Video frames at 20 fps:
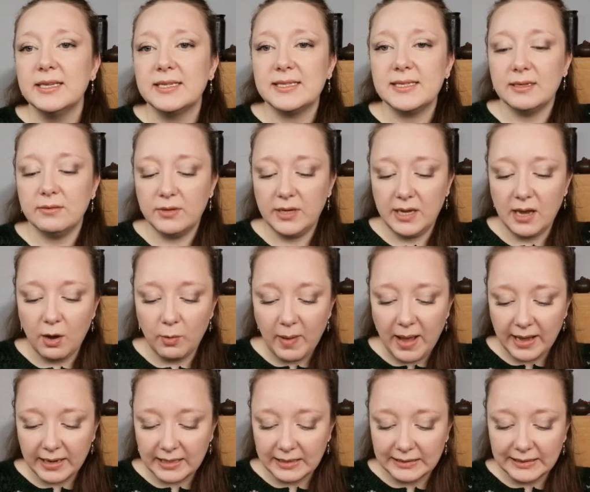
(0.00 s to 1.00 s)
silky
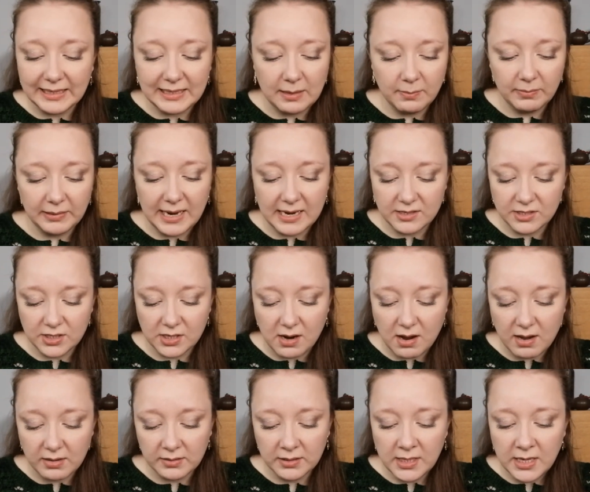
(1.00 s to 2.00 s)
alpaca linen blend
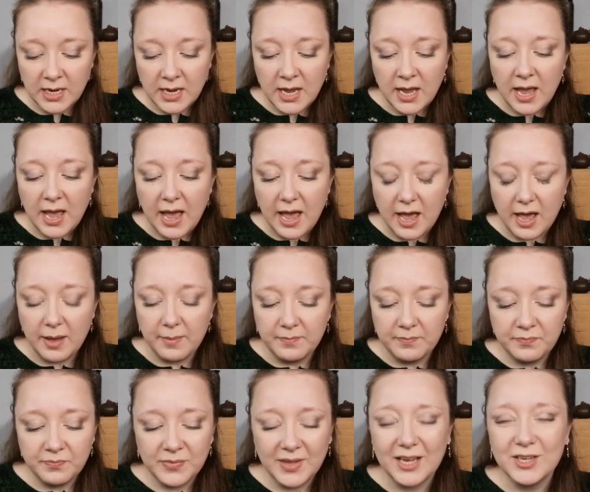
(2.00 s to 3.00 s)
yarn.
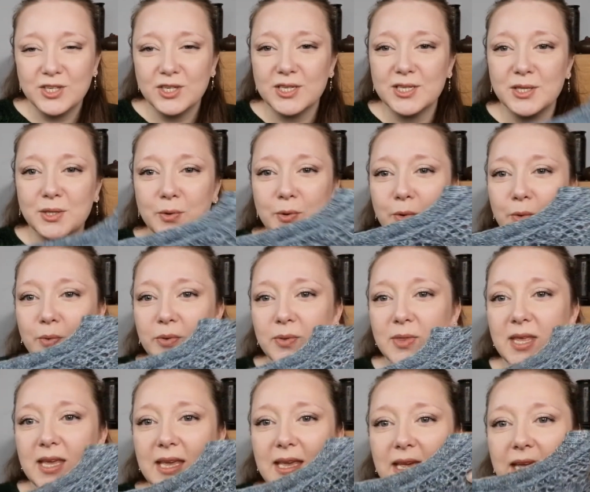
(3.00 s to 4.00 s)
I just
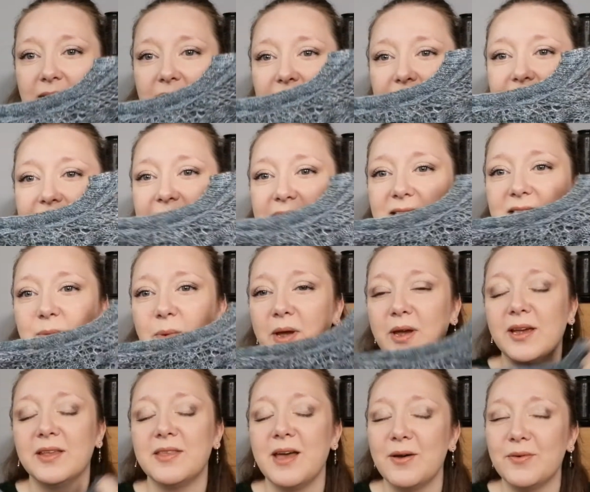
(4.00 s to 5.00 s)
thought the
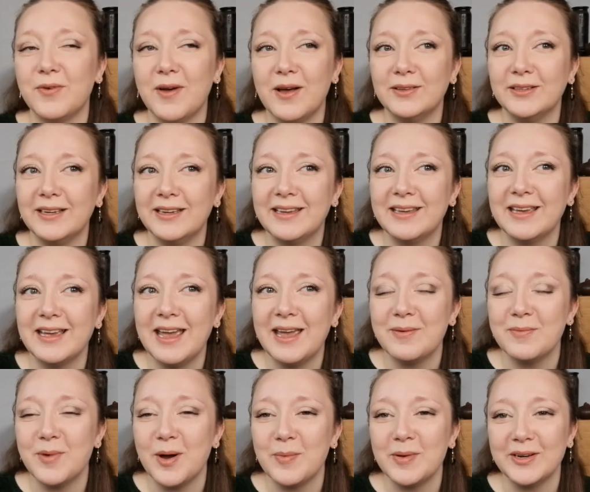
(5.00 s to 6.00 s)
lacework and that felt like
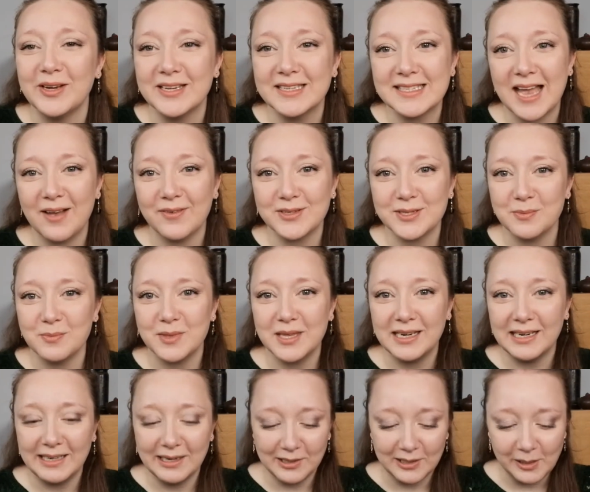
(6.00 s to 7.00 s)
it might be nice to have
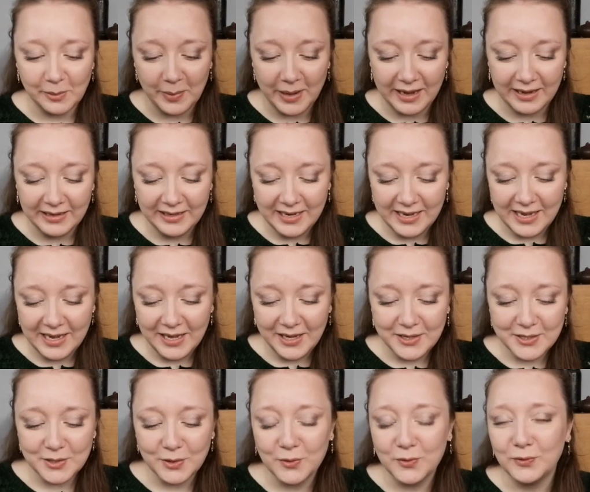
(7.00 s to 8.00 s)
something a little bit
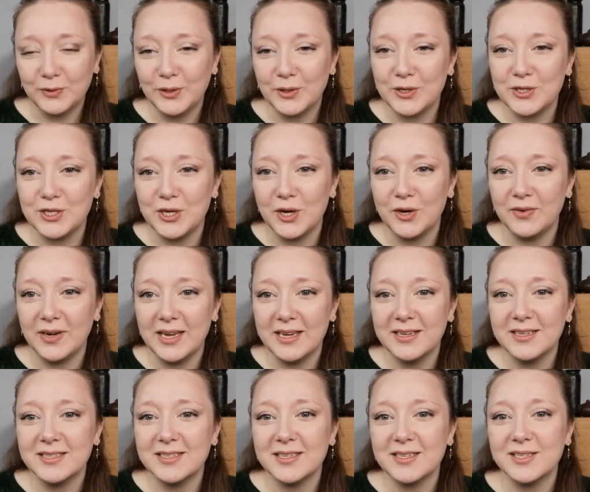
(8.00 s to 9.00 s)
sort of
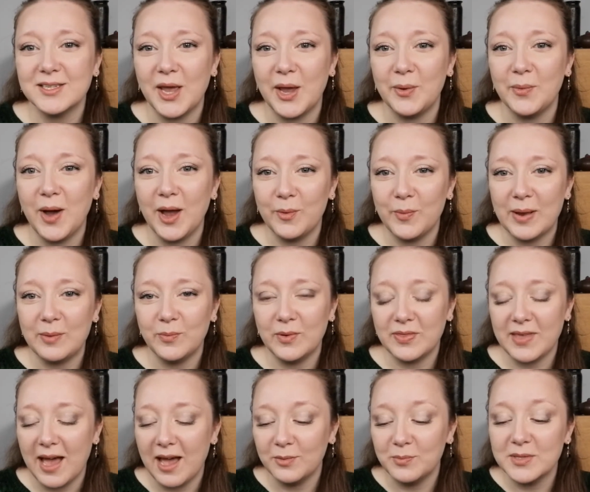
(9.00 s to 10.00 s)
luxurious. So I went with
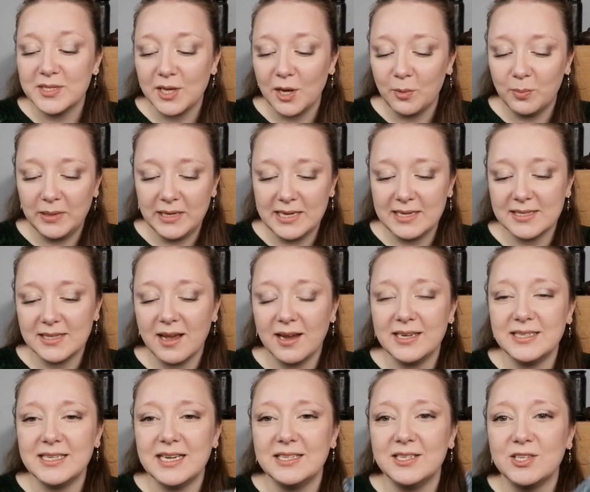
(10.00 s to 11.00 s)
that. I'm so pleased that I
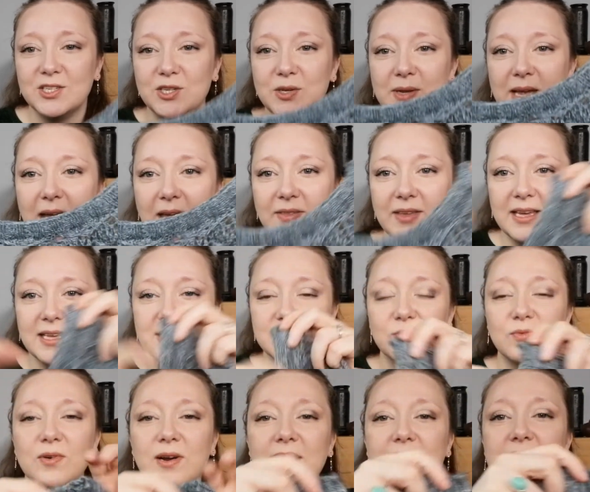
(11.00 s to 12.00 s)
did, because you get
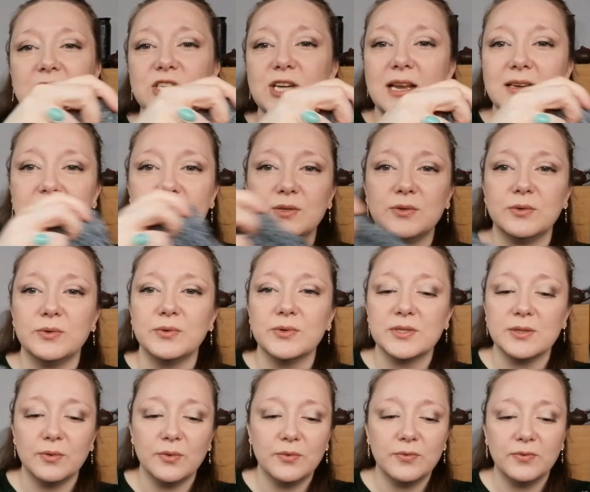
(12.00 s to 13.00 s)
this really gentle
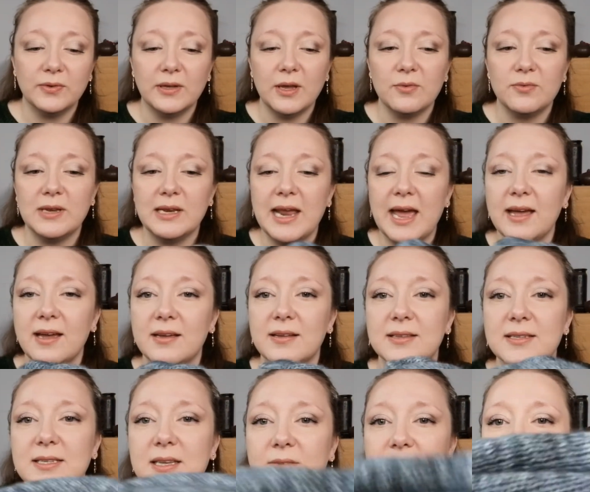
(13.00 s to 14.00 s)
sort of fluffy layer.
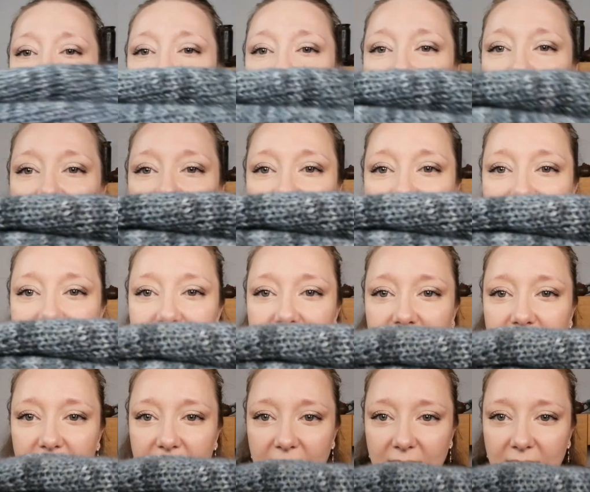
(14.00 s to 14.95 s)
Let's see if I can get it to,